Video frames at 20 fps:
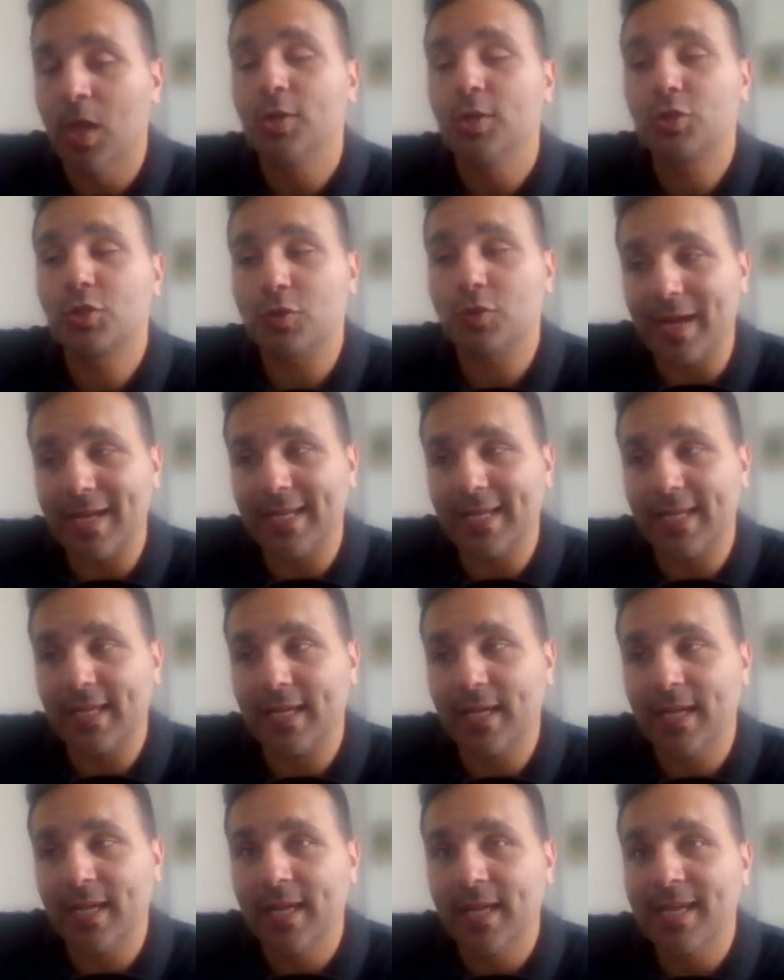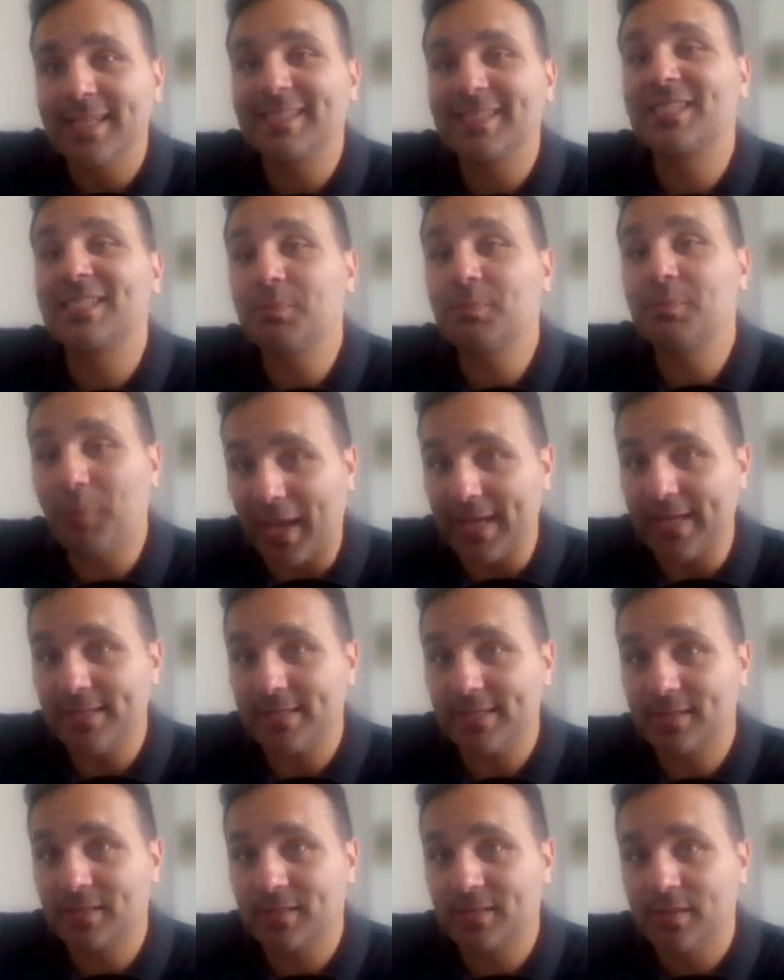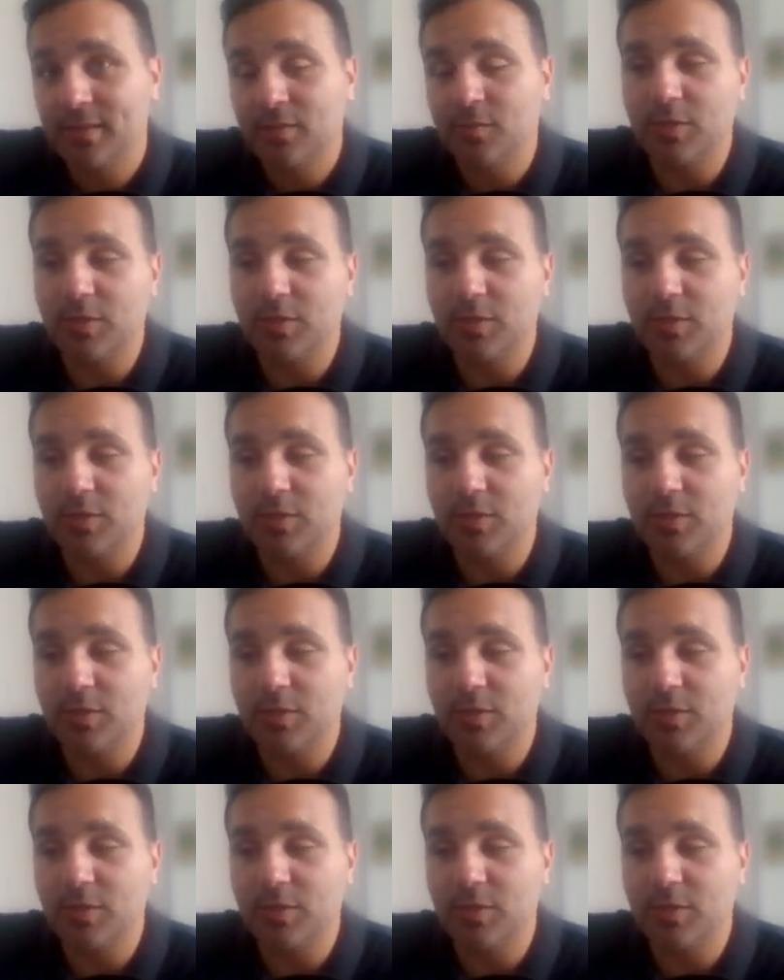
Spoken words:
trading space,